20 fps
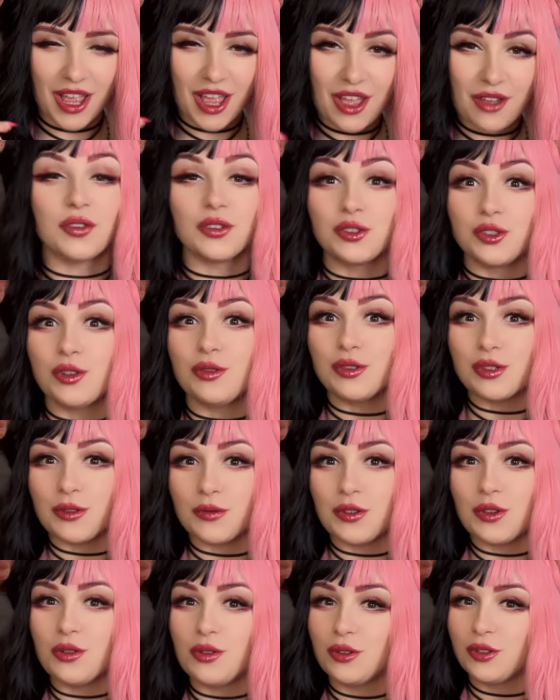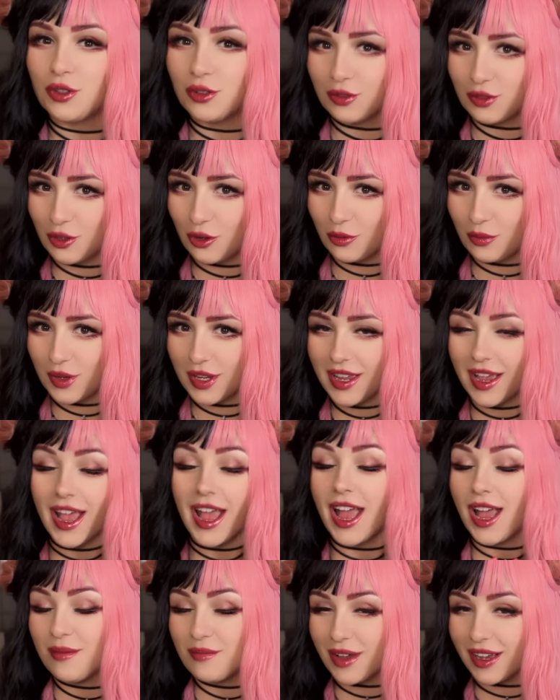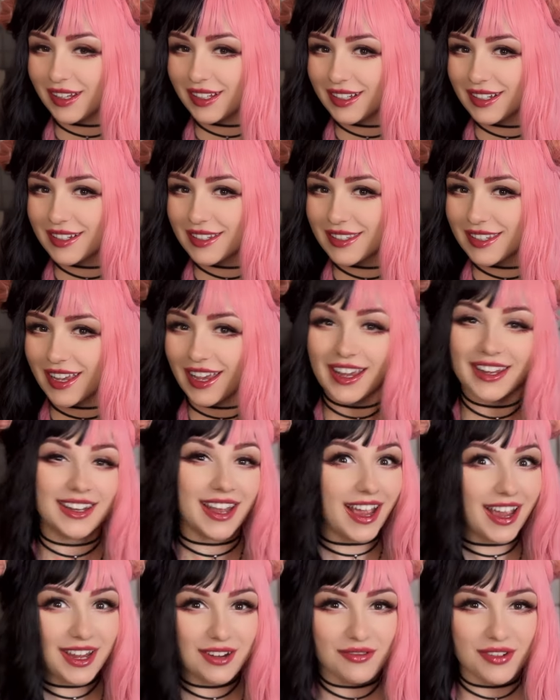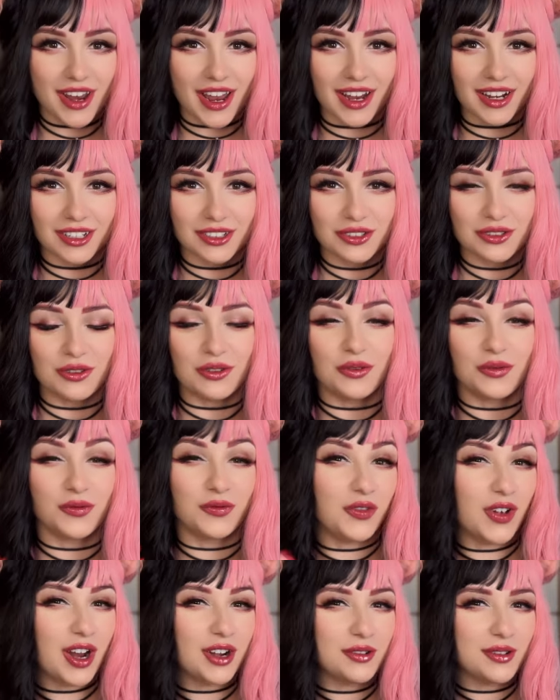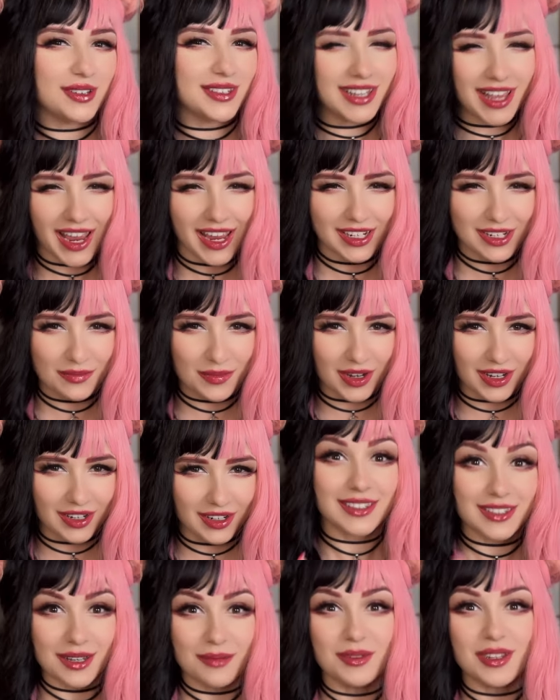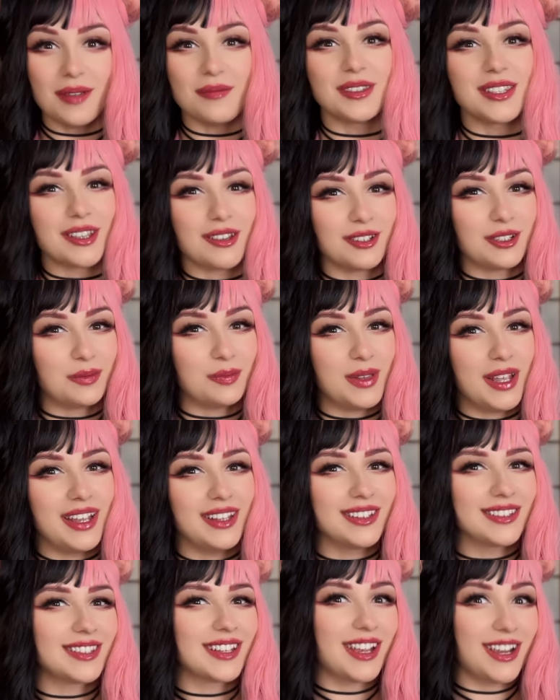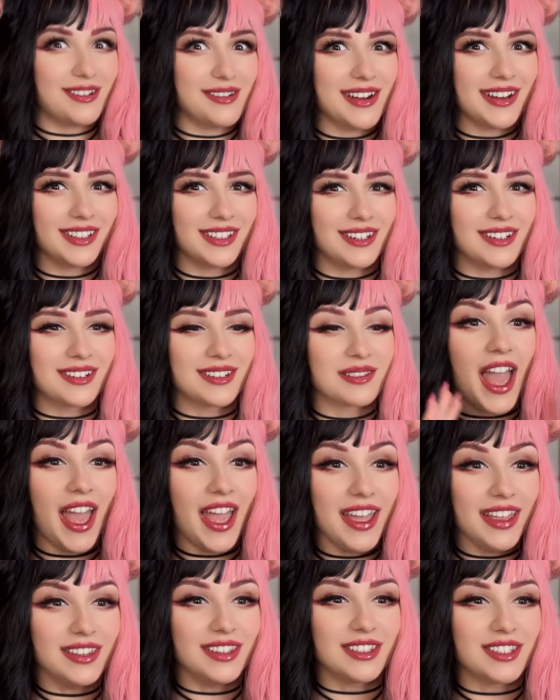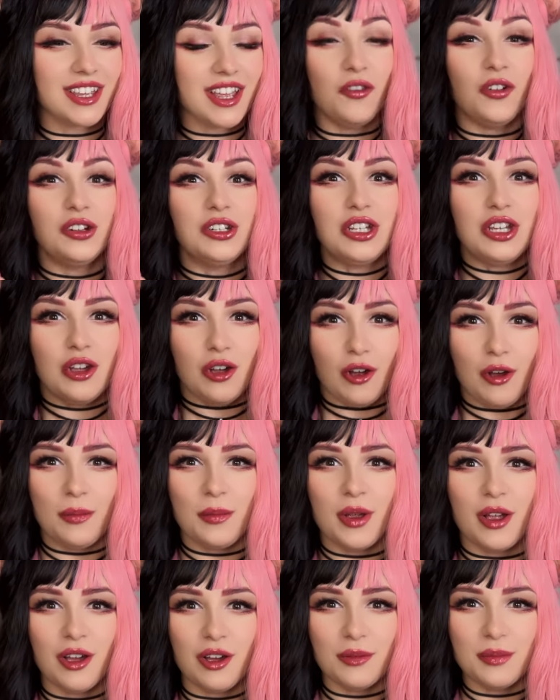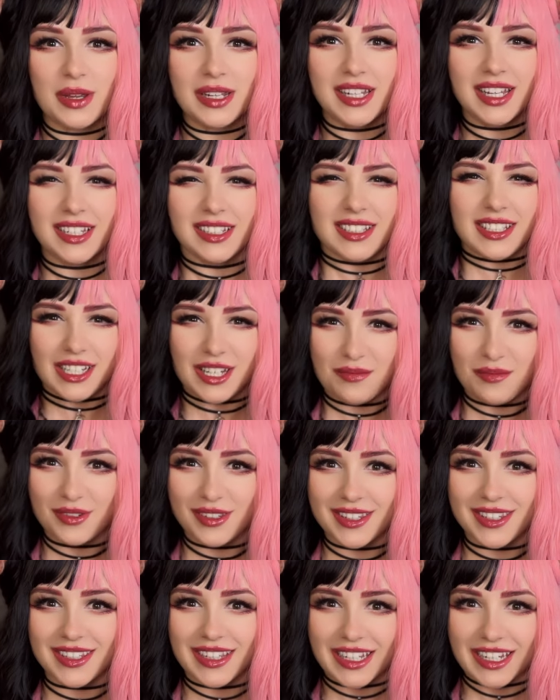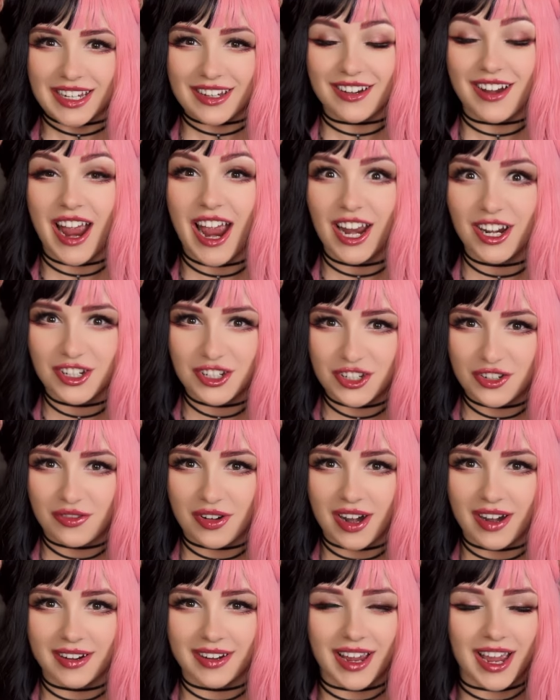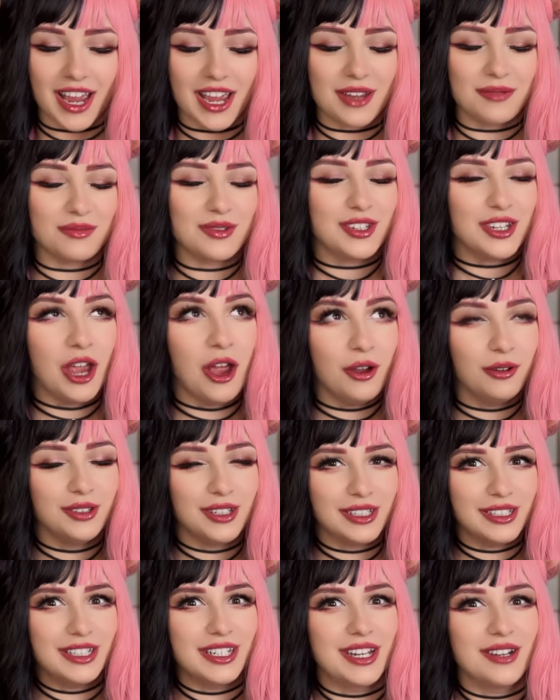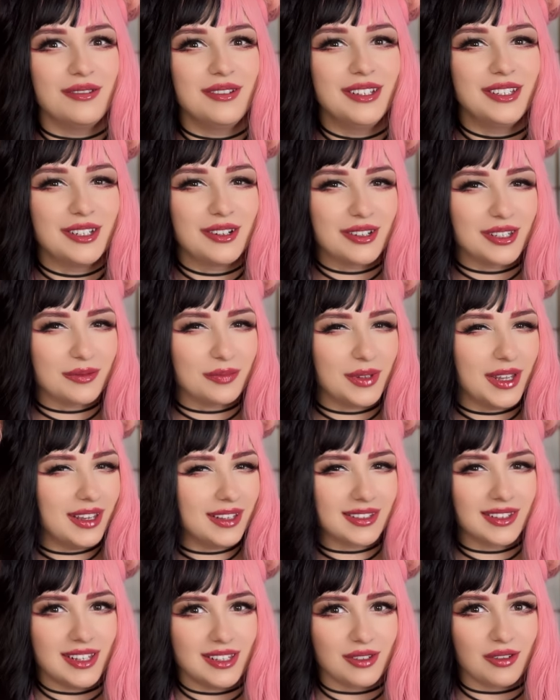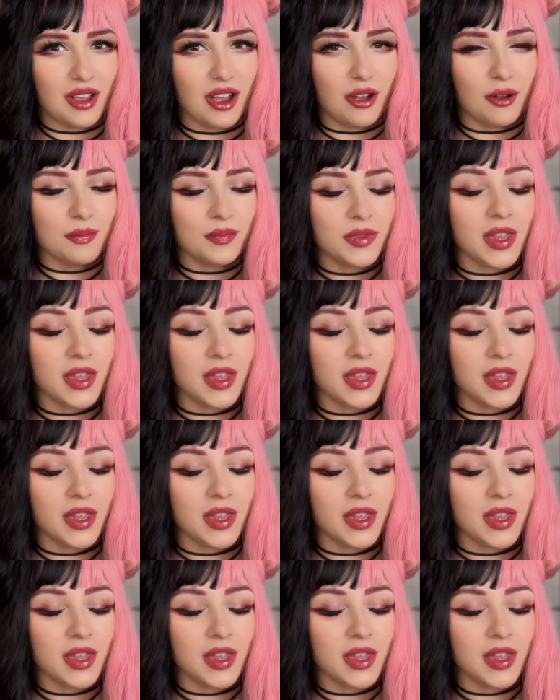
For those of you who don't know me, I'm Alex and I react to various anime, sometimes cosplaying as the characters. And for the upcoming Demon Slayer Hashira, I am totally going to cosplay as Nezuko.